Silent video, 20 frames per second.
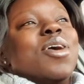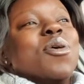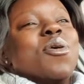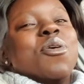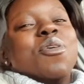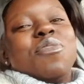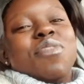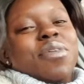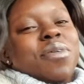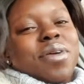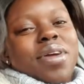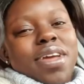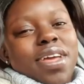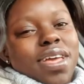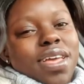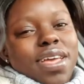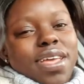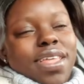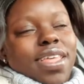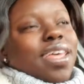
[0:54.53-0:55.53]
over
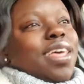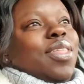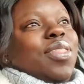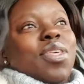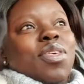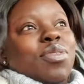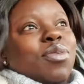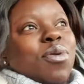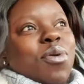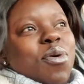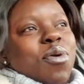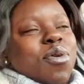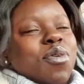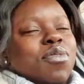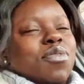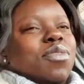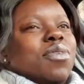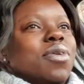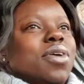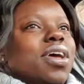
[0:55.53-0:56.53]
it. They're so
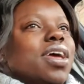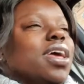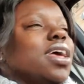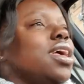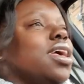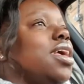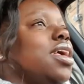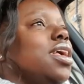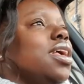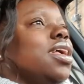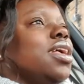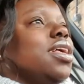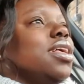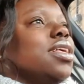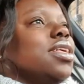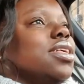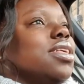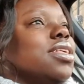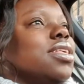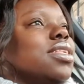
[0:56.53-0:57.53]
over
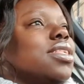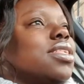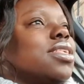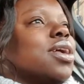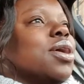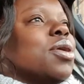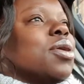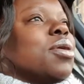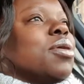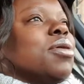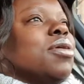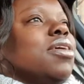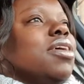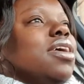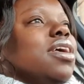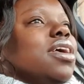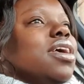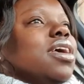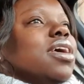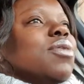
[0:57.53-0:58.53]
it. So
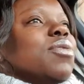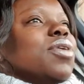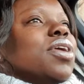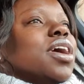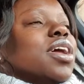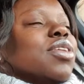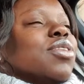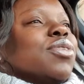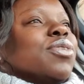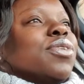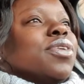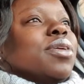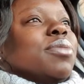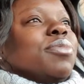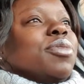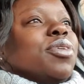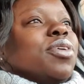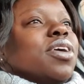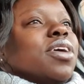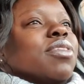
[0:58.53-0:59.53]
when I told them
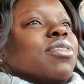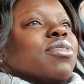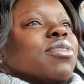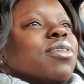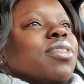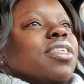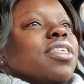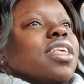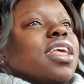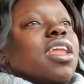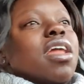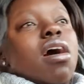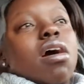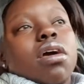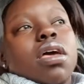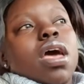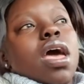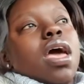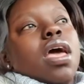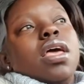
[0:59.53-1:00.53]
you don't have school, they said
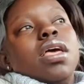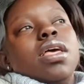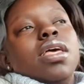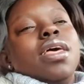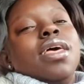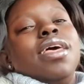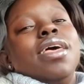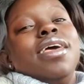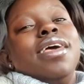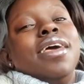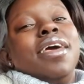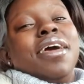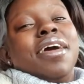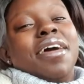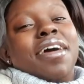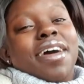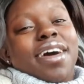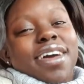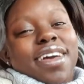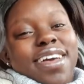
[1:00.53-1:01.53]
okay.
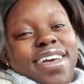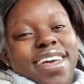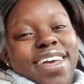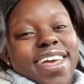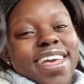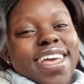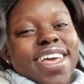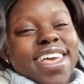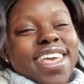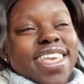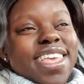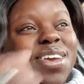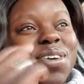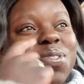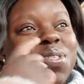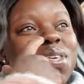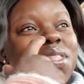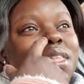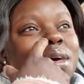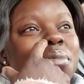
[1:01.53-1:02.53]
You
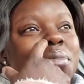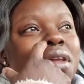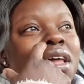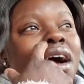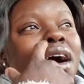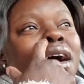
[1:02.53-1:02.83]
think they'd be like,